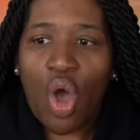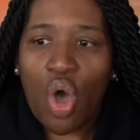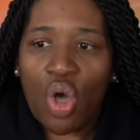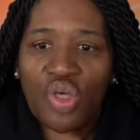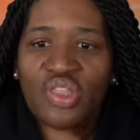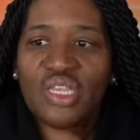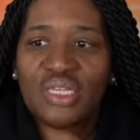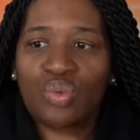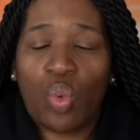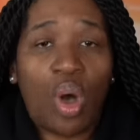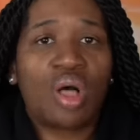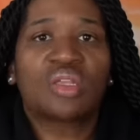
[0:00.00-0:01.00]
all
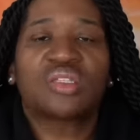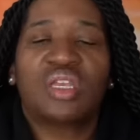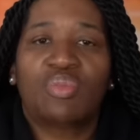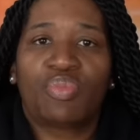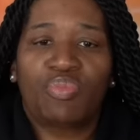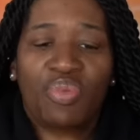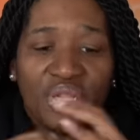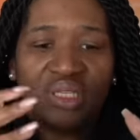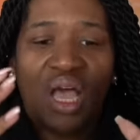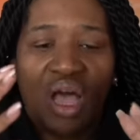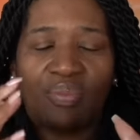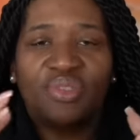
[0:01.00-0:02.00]
these walls he
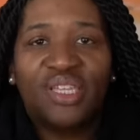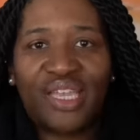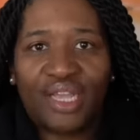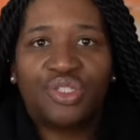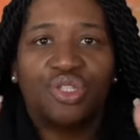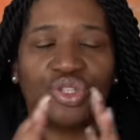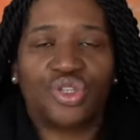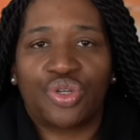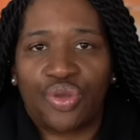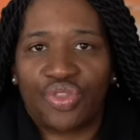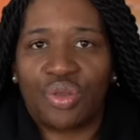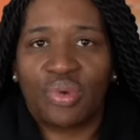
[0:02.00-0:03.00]
built up to get to the truth.